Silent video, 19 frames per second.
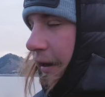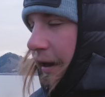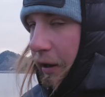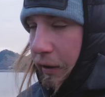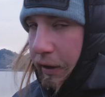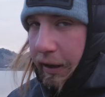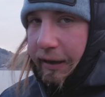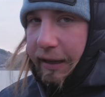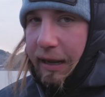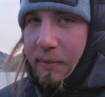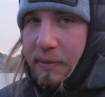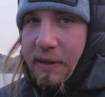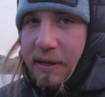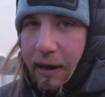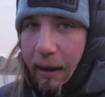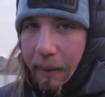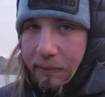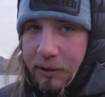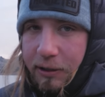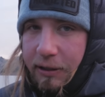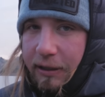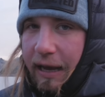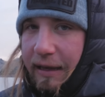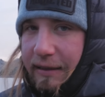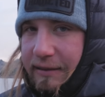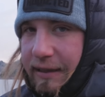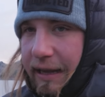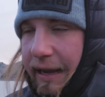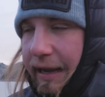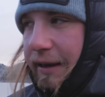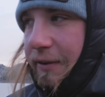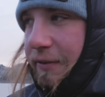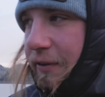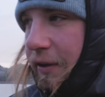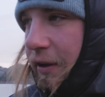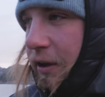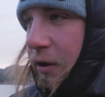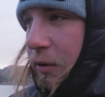Kyle kind of gave me the option last night
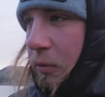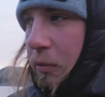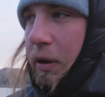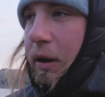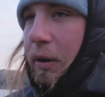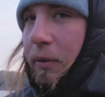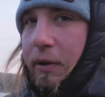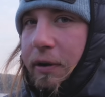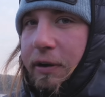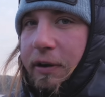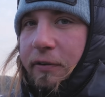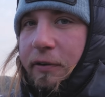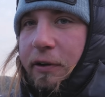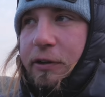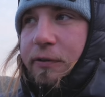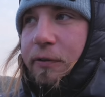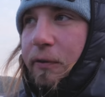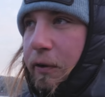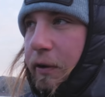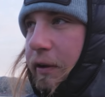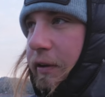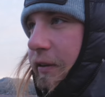of what I wanted to fish for.